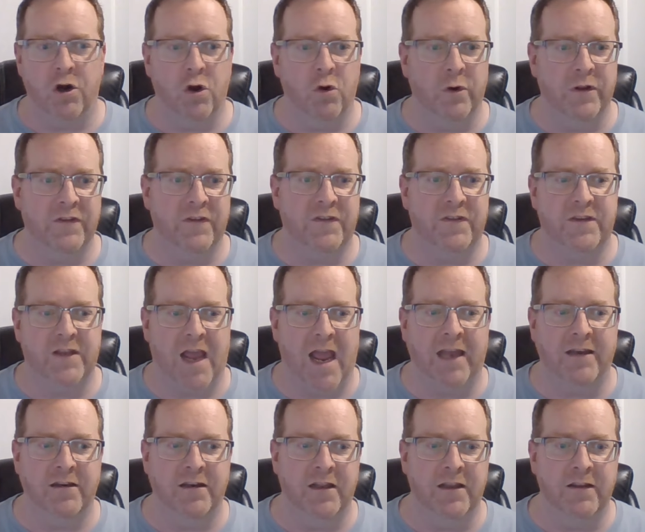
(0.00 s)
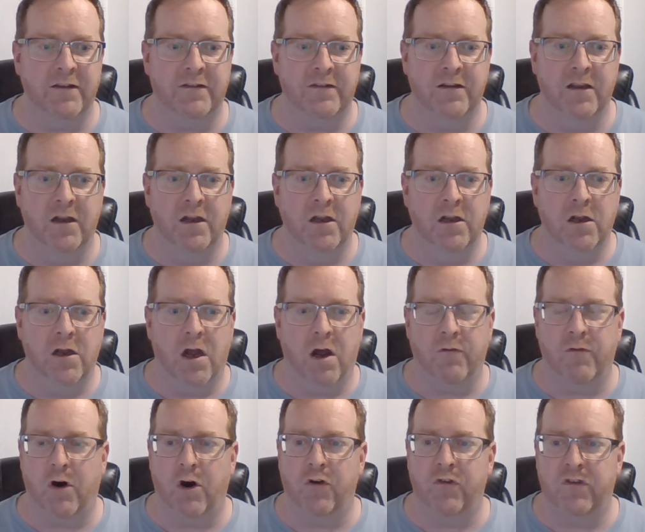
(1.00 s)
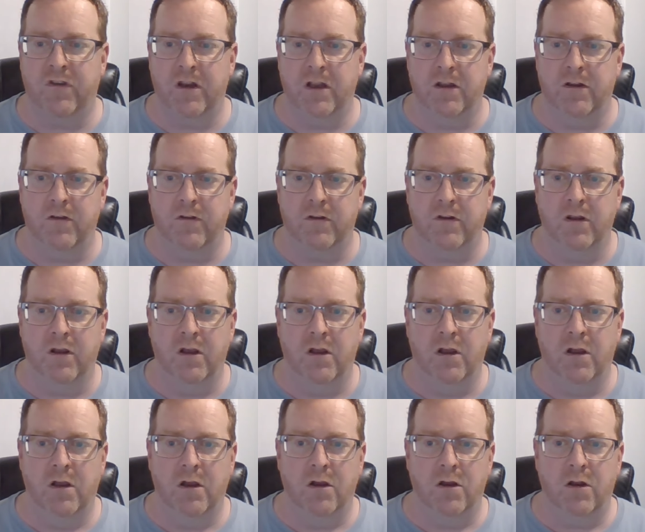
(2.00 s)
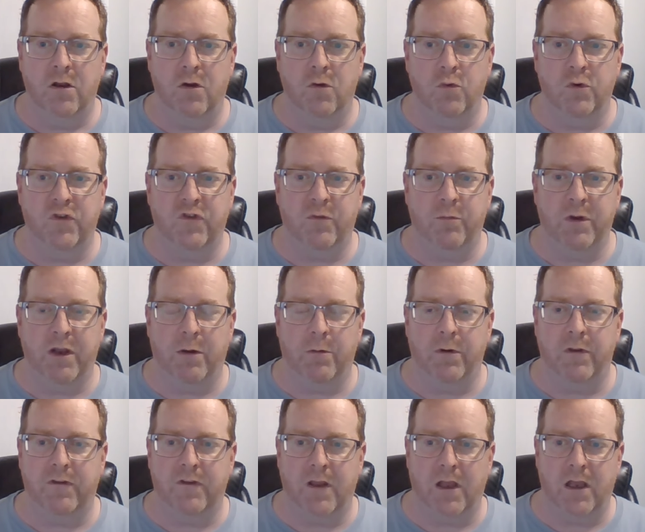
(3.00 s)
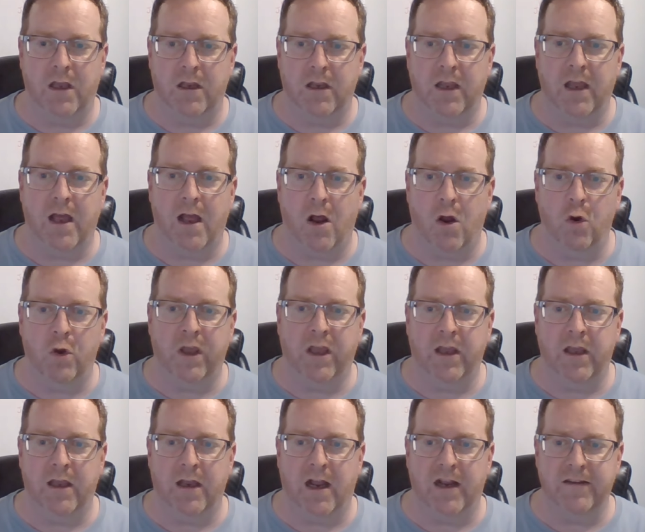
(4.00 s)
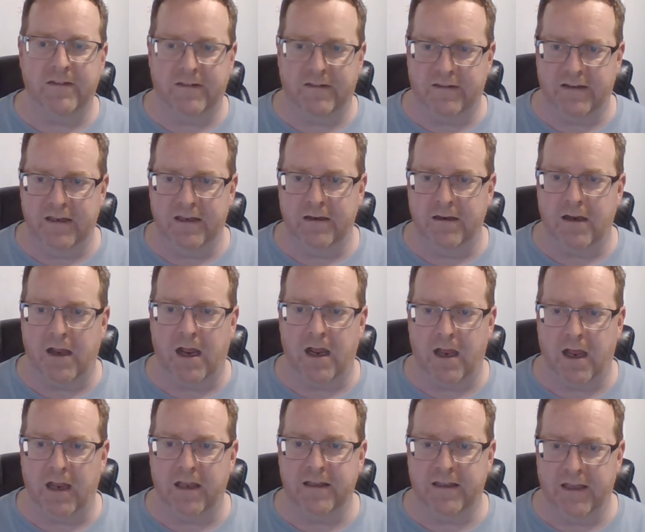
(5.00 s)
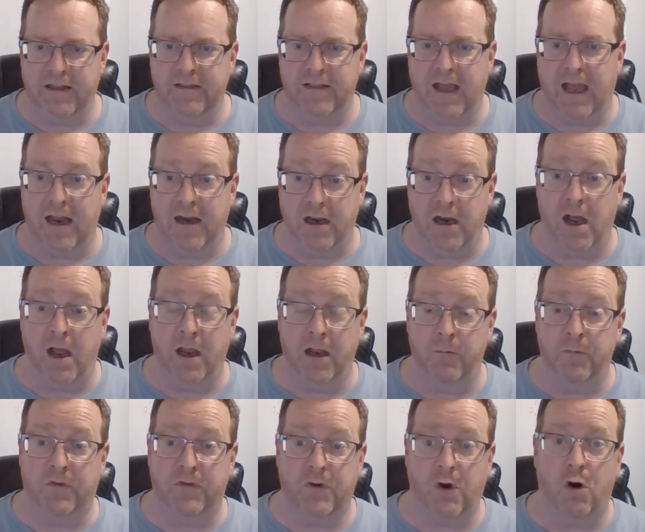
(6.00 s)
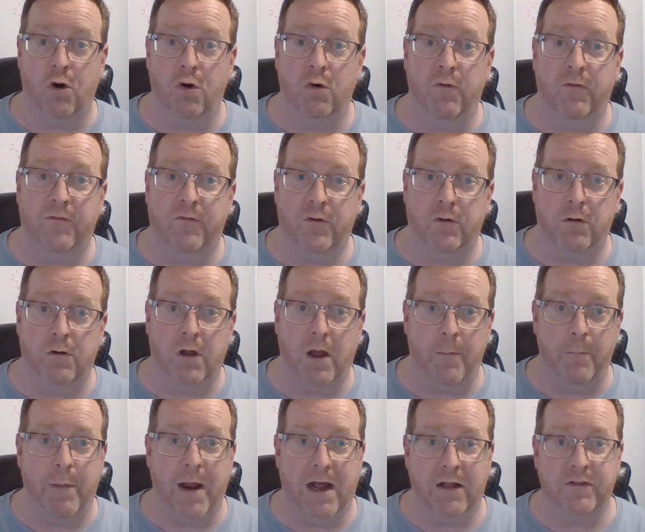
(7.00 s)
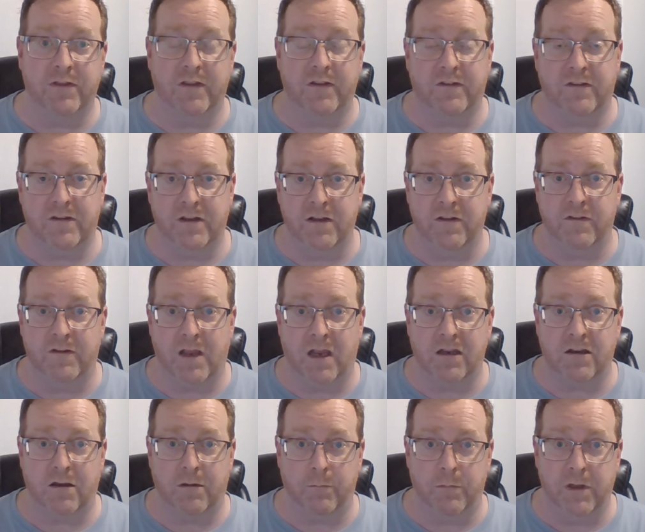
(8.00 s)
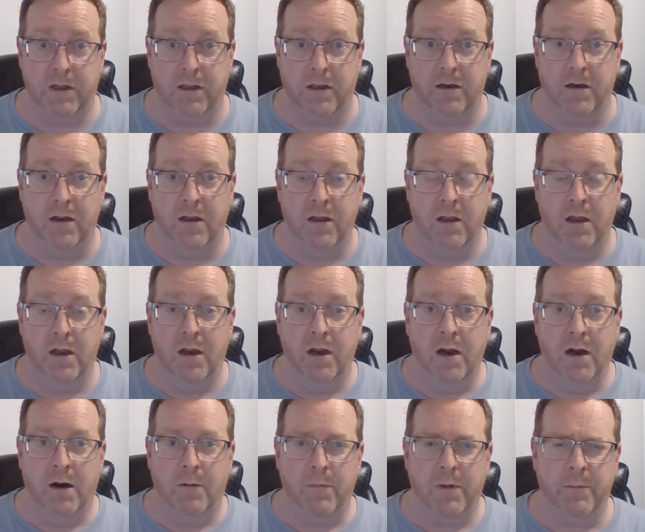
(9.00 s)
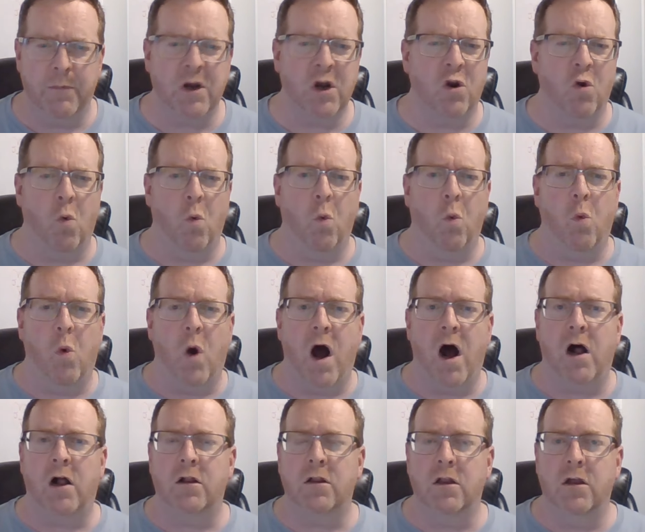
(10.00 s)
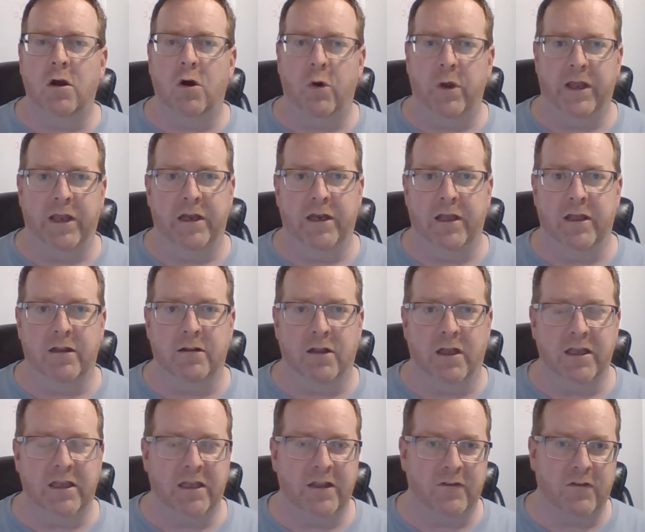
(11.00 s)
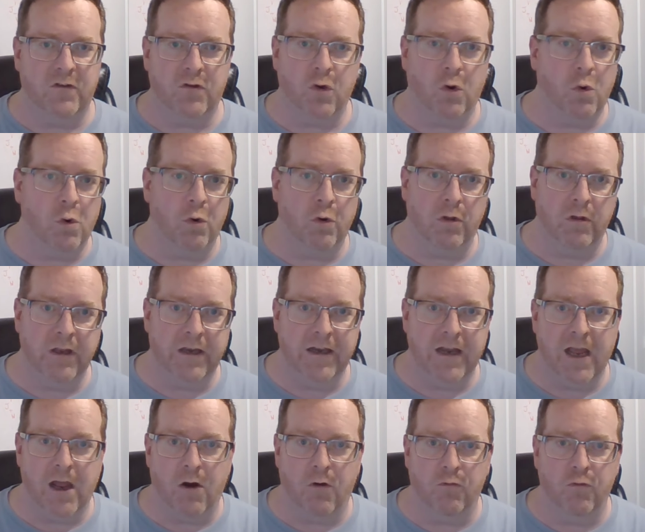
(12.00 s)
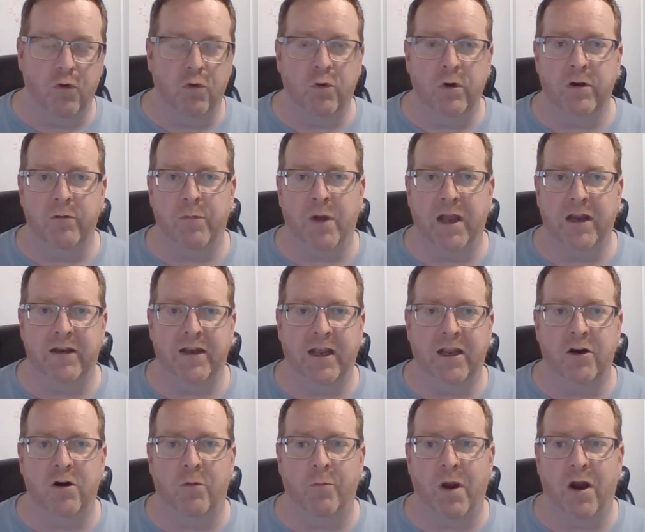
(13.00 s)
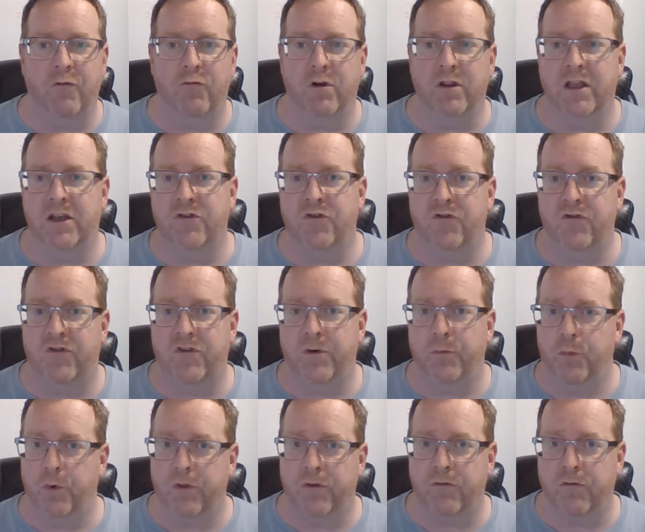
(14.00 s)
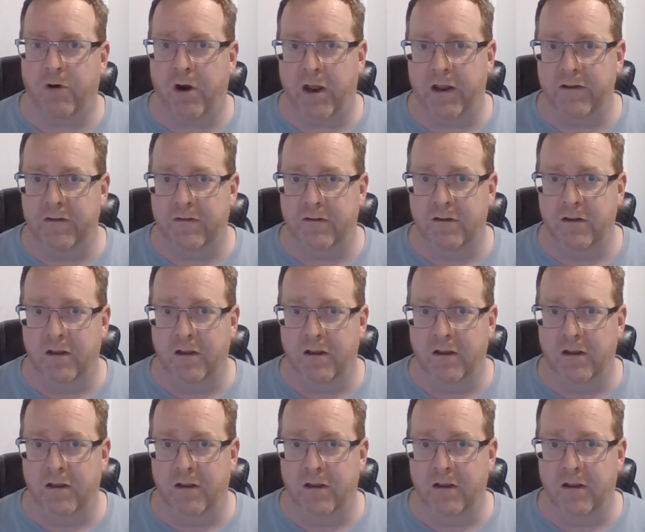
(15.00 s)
and sadness of our sins. We should be able to say, yeah, okay, I sinned. I, I get that. And I am sorrowful about the sins I commit. But I'm not going to wallow in it like it's totally now ruined my day or my relationship with Christ.